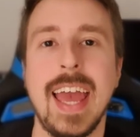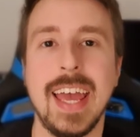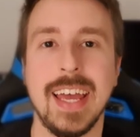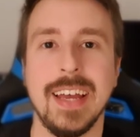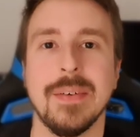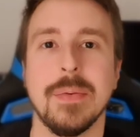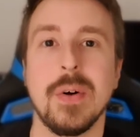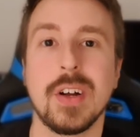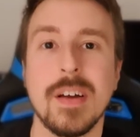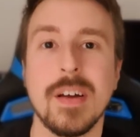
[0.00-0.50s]

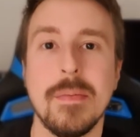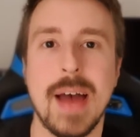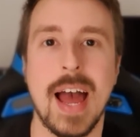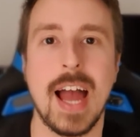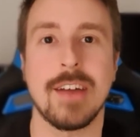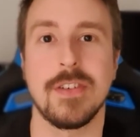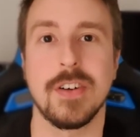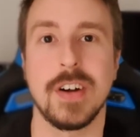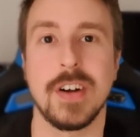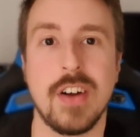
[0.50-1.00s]
welcome
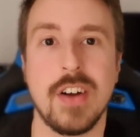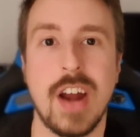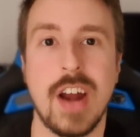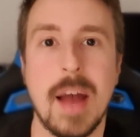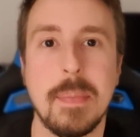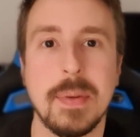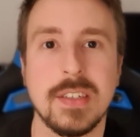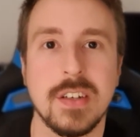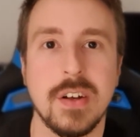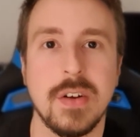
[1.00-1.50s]
back for another
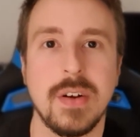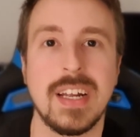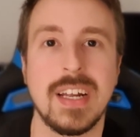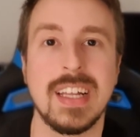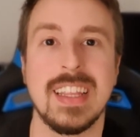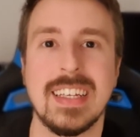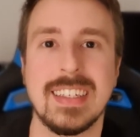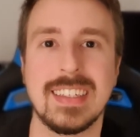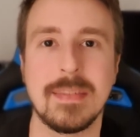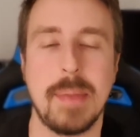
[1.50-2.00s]
episode in
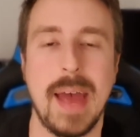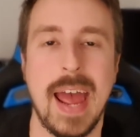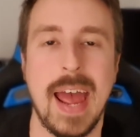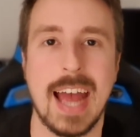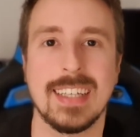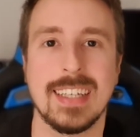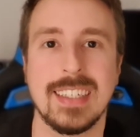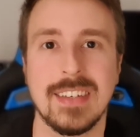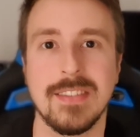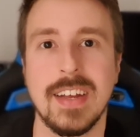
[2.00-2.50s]
this
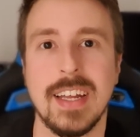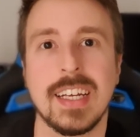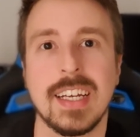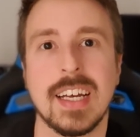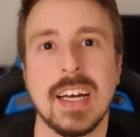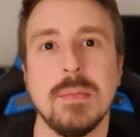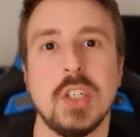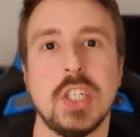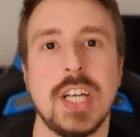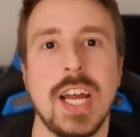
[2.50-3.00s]
passive
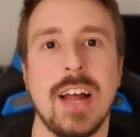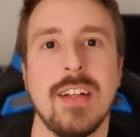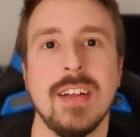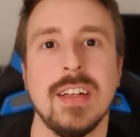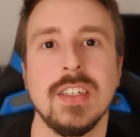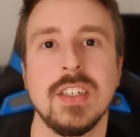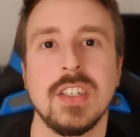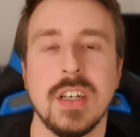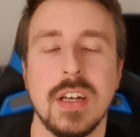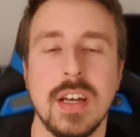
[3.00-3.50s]
income
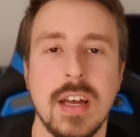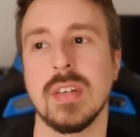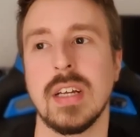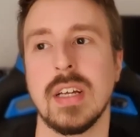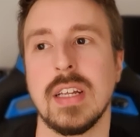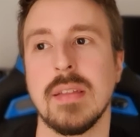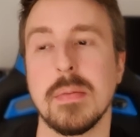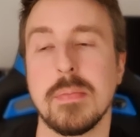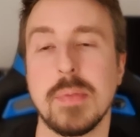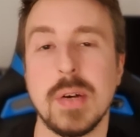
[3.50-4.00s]
challenge. In
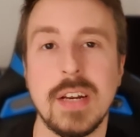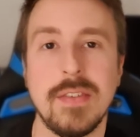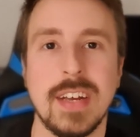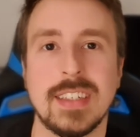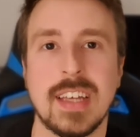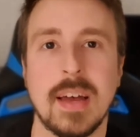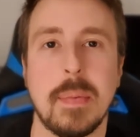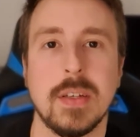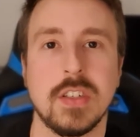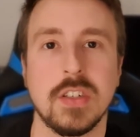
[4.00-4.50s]
the previous
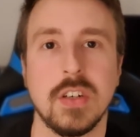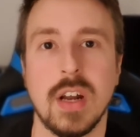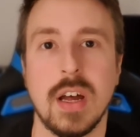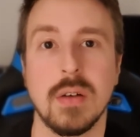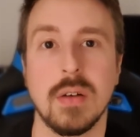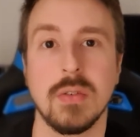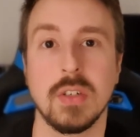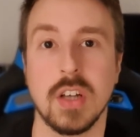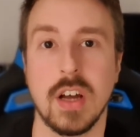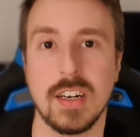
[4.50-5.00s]
episode,
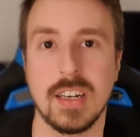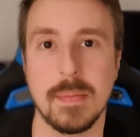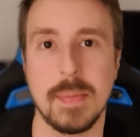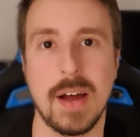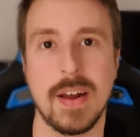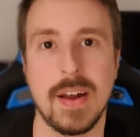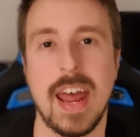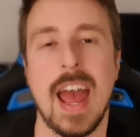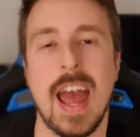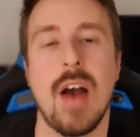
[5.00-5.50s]
I talked
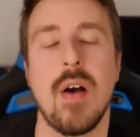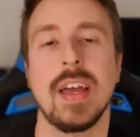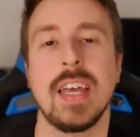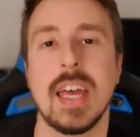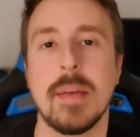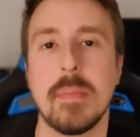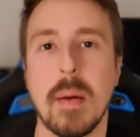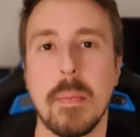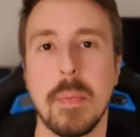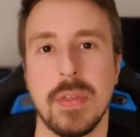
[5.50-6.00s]
about how I
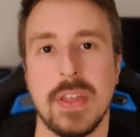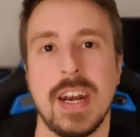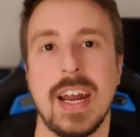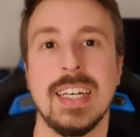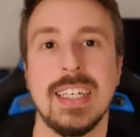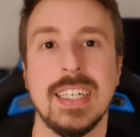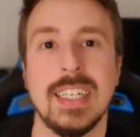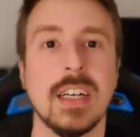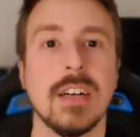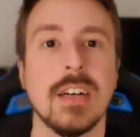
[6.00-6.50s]
came up with an
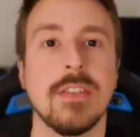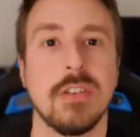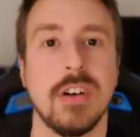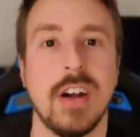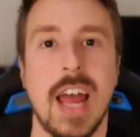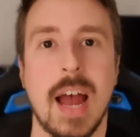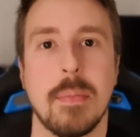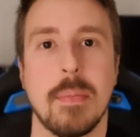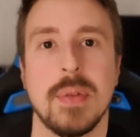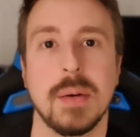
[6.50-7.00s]
idea for an
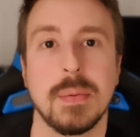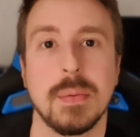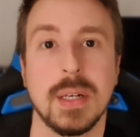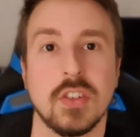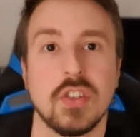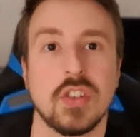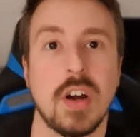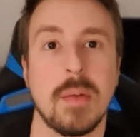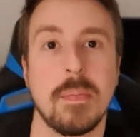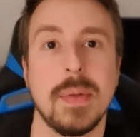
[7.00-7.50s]
app that I'm going to
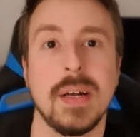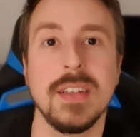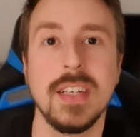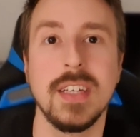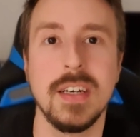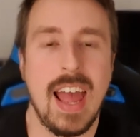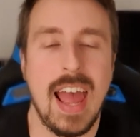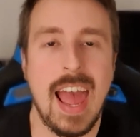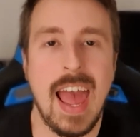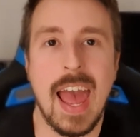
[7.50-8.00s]
start
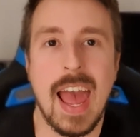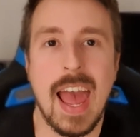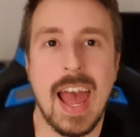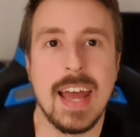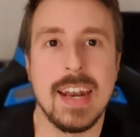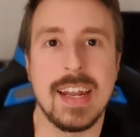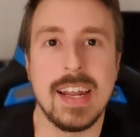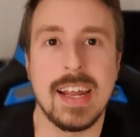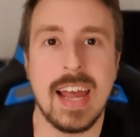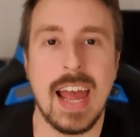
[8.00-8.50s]
building
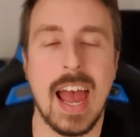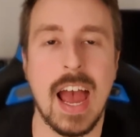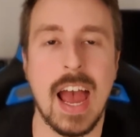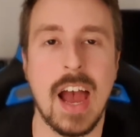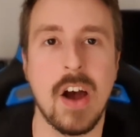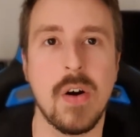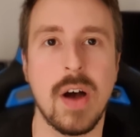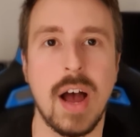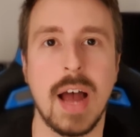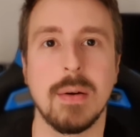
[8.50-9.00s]
and
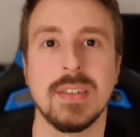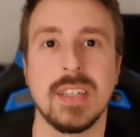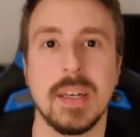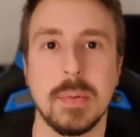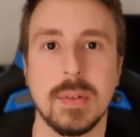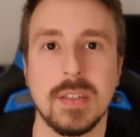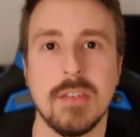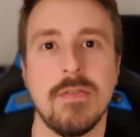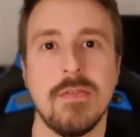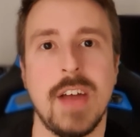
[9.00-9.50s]
how I was
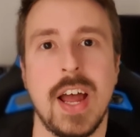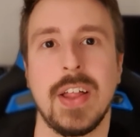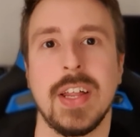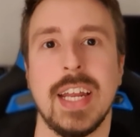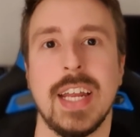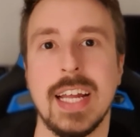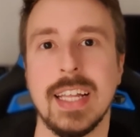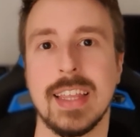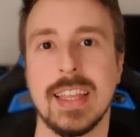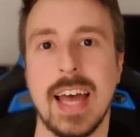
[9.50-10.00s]
able to
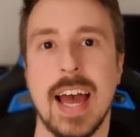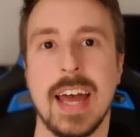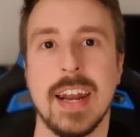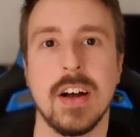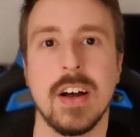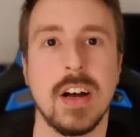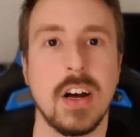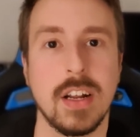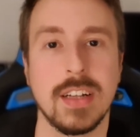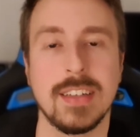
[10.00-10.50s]
validate that
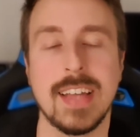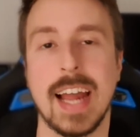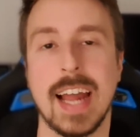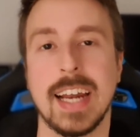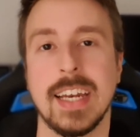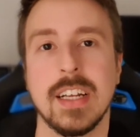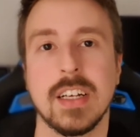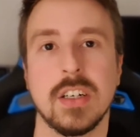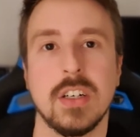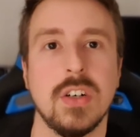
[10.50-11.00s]
on a
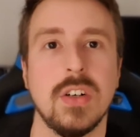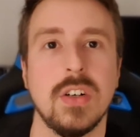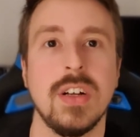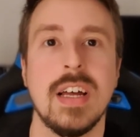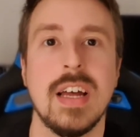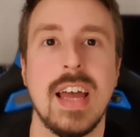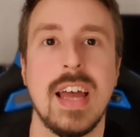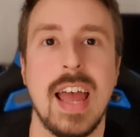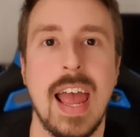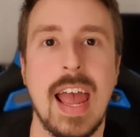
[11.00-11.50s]
technical
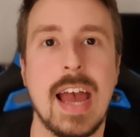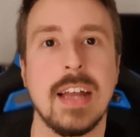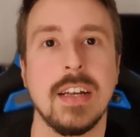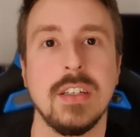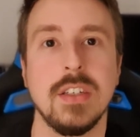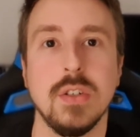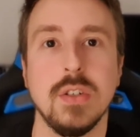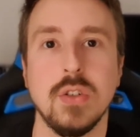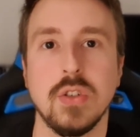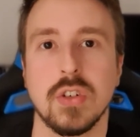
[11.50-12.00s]

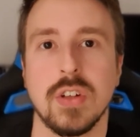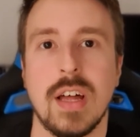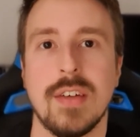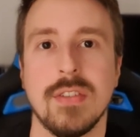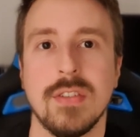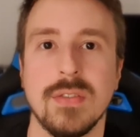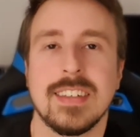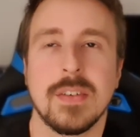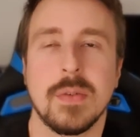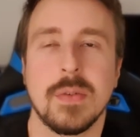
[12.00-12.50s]
and user
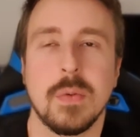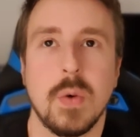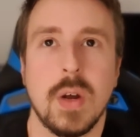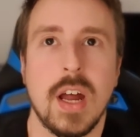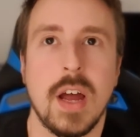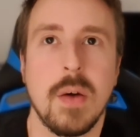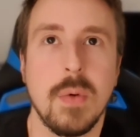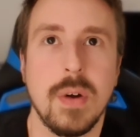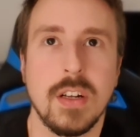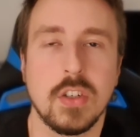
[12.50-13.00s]
level. What
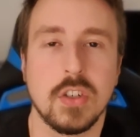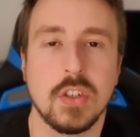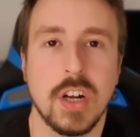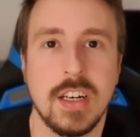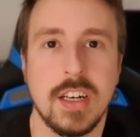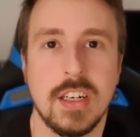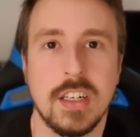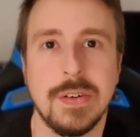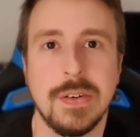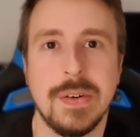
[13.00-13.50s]
I want to try
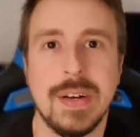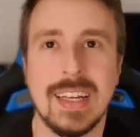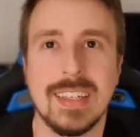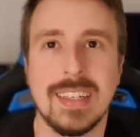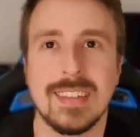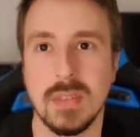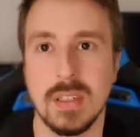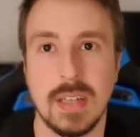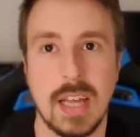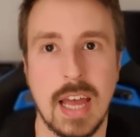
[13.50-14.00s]
to do
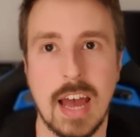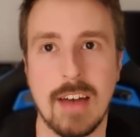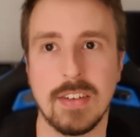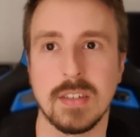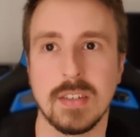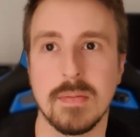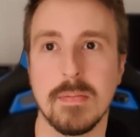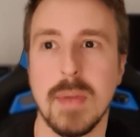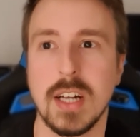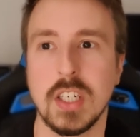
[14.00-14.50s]
is have
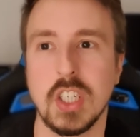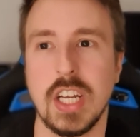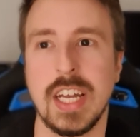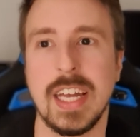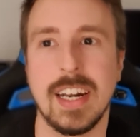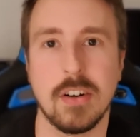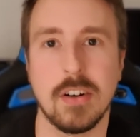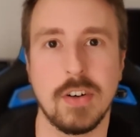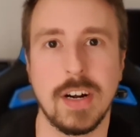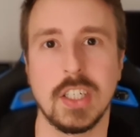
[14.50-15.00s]
as much
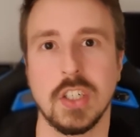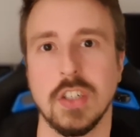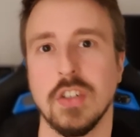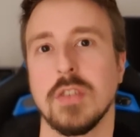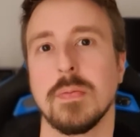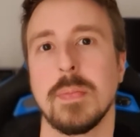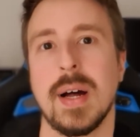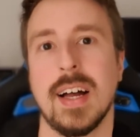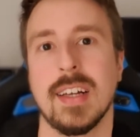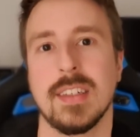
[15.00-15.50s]
iteration as
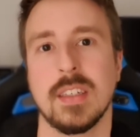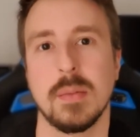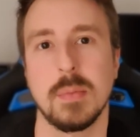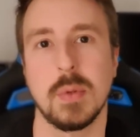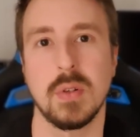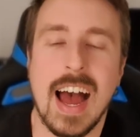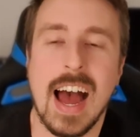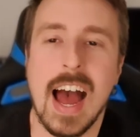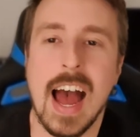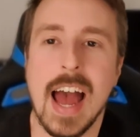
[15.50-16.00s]

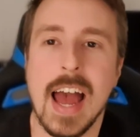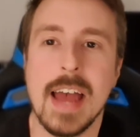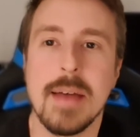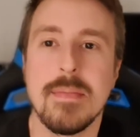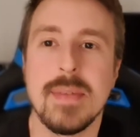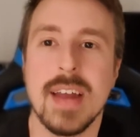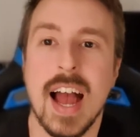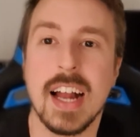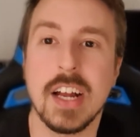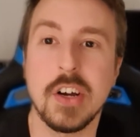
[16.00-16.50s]
possible. I'm
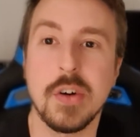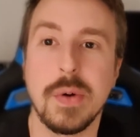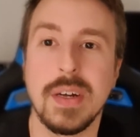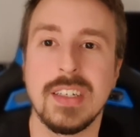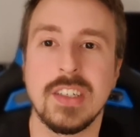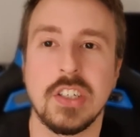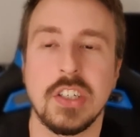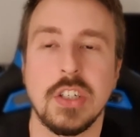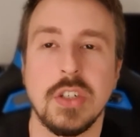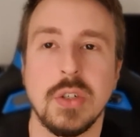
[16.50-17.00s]
not
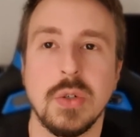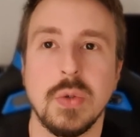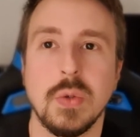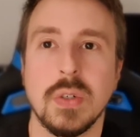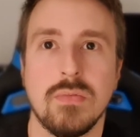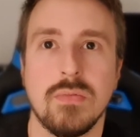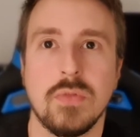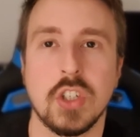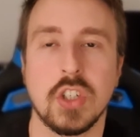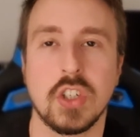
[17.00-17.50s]
going
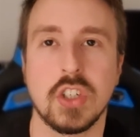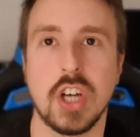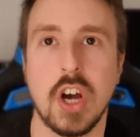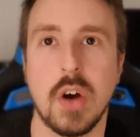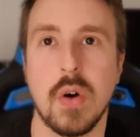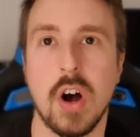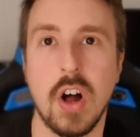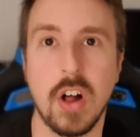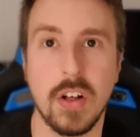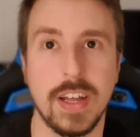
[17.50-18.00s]
to just go
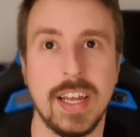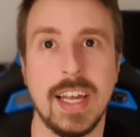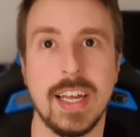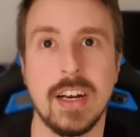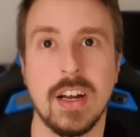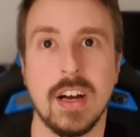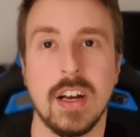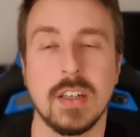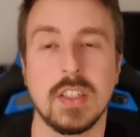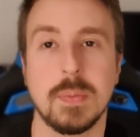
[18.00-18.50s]
all in
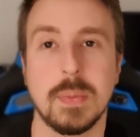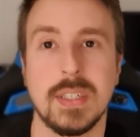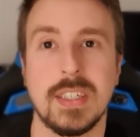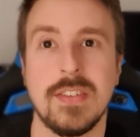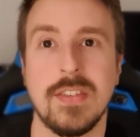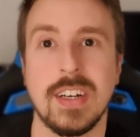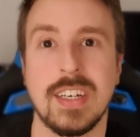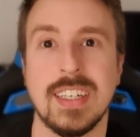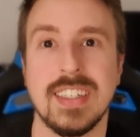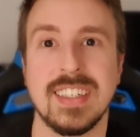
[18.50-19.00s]
on a
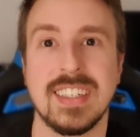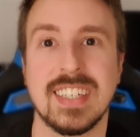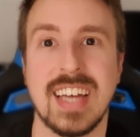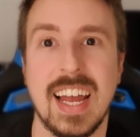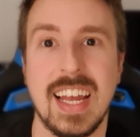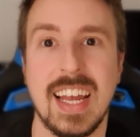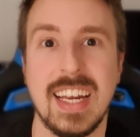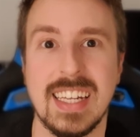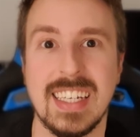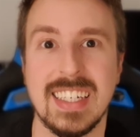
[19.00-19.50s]
specific
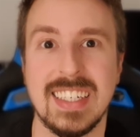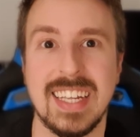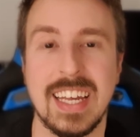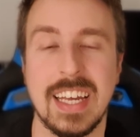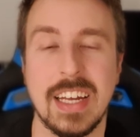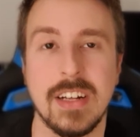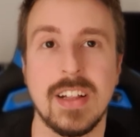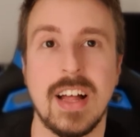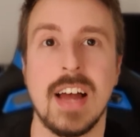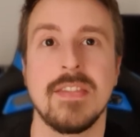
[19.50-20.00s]
design
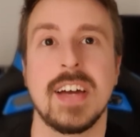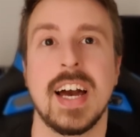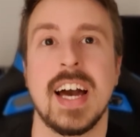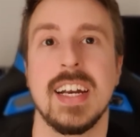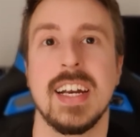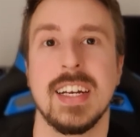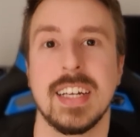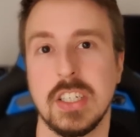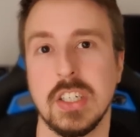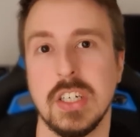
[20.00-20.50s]
until I've
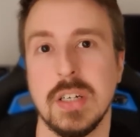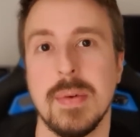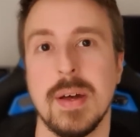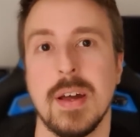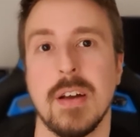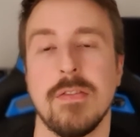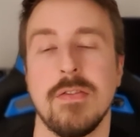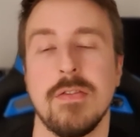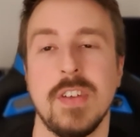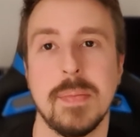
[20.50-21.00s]
gotten a good
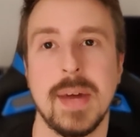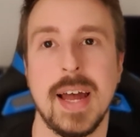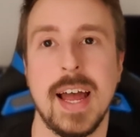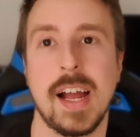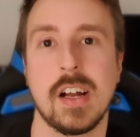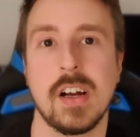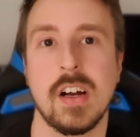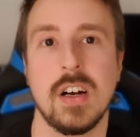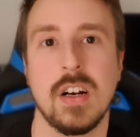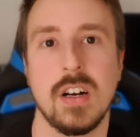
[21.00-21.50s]
amount of
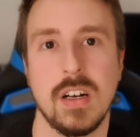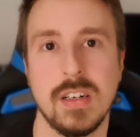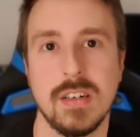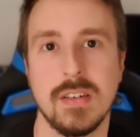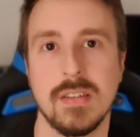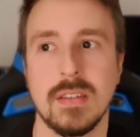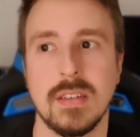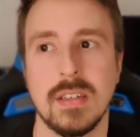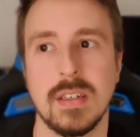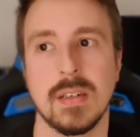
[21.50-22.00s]
feedback
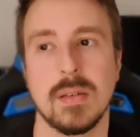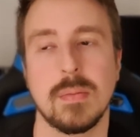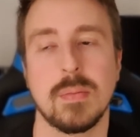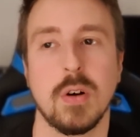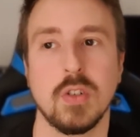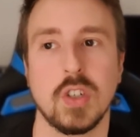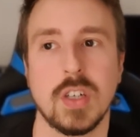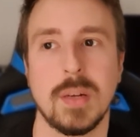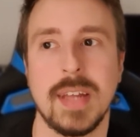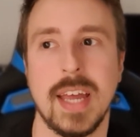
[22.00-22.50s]
on the
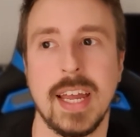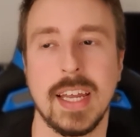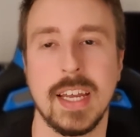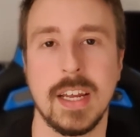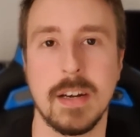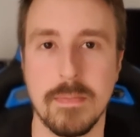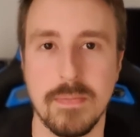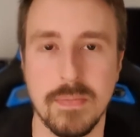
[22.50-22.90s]
approach I'm taking.